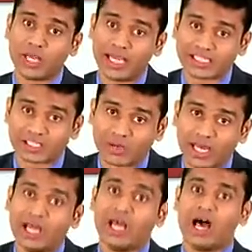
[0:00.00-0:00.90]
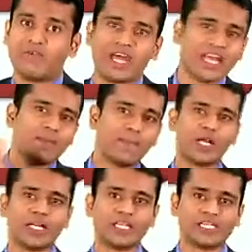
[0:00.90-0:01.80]
to A square. A very
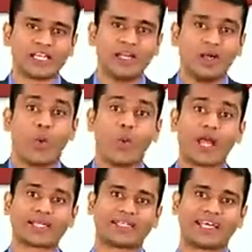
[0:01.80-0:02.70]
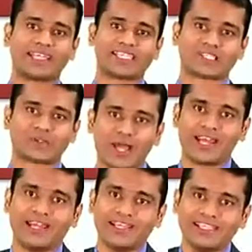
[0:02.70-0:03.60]
important result. Vector
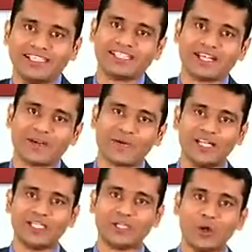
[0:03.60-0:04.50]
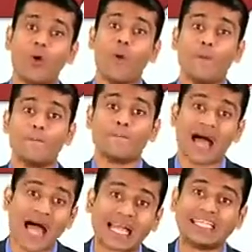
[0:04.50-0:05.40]
square is equal to
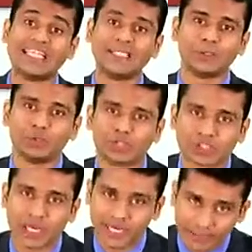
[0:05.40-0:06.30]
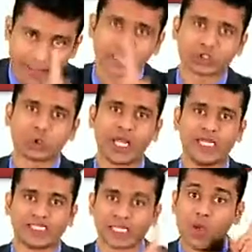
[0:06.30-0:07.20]
magnitude square. Remember
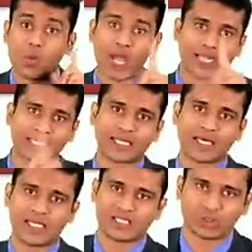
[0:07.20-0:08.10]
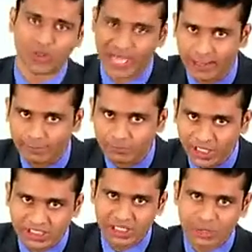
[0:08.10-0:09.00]
students, vector square
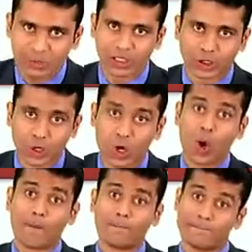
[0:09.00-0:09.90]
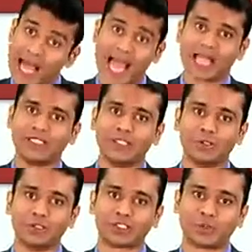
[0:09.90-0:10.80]
is equal to
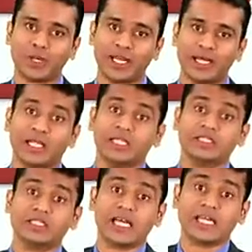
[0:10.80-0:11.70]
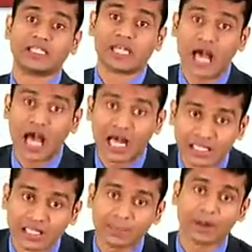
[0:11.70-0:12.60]
magnitude square. There is
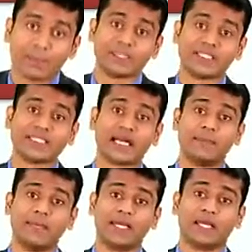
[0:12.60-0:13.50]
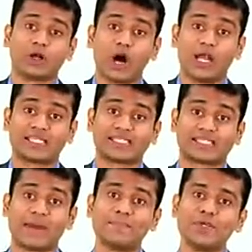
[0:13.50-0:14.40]
another property coming called
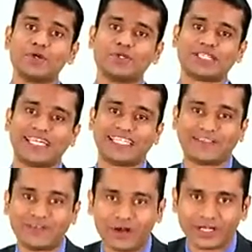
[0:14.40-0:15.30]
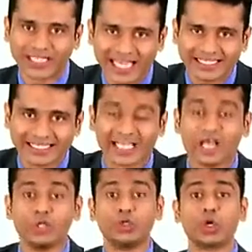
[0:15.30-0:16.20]
as commutative law. Yes,
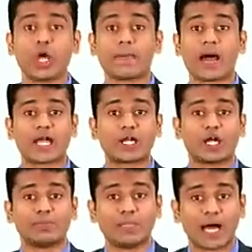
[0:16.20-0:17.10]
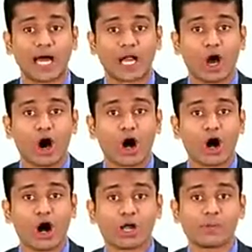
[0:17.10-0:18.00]
you do A bar dot B bar
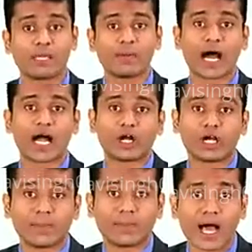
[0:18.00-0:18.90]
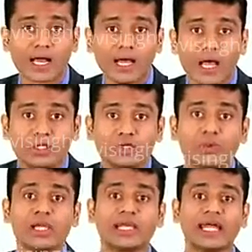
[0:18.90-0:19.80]
or B bar dot A bar,
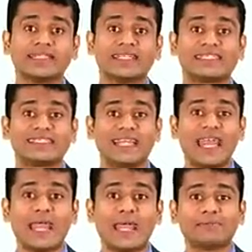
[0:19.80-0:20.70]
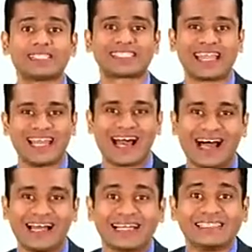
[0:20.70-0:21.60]
you will get the same
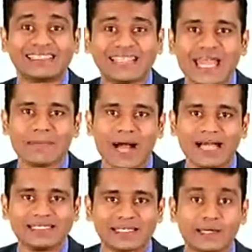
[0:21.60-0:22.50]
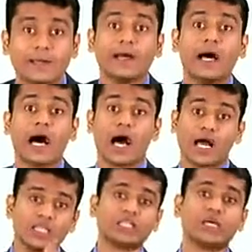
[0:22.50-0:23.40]
scalar, same answer.
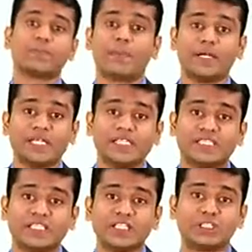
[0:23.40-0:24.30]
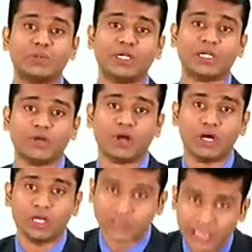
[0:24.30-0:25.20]
Another property is distributive
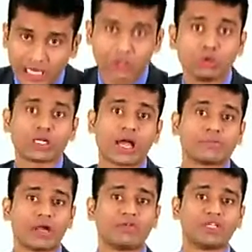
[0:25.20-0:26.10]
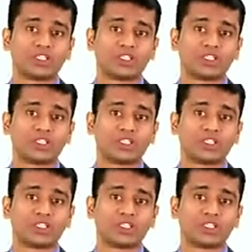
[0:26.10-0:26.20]
law. There are two types of